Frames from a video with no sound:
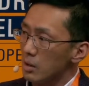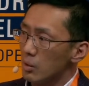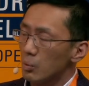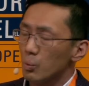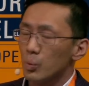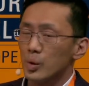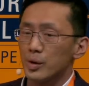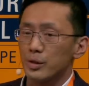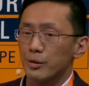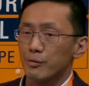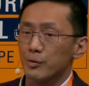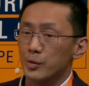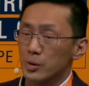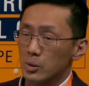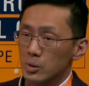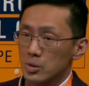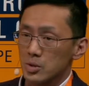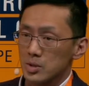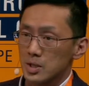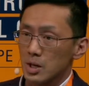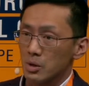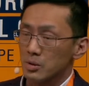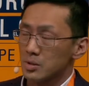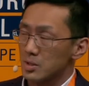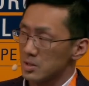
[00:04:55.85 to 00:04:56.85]
with fuel
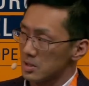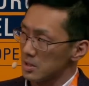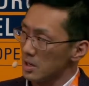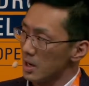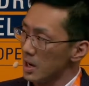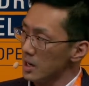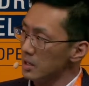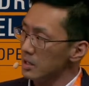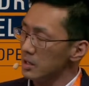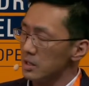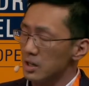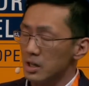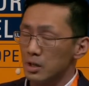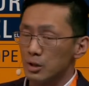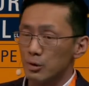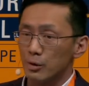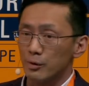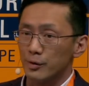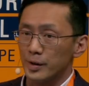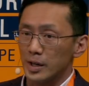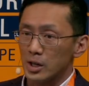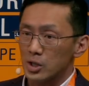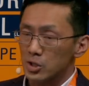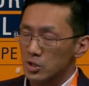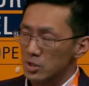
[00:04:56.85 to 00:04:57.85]
cell design and
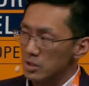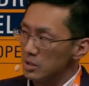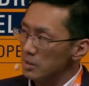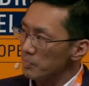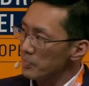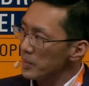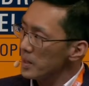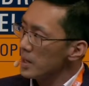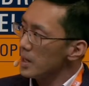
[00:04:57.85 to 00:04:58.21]
innovation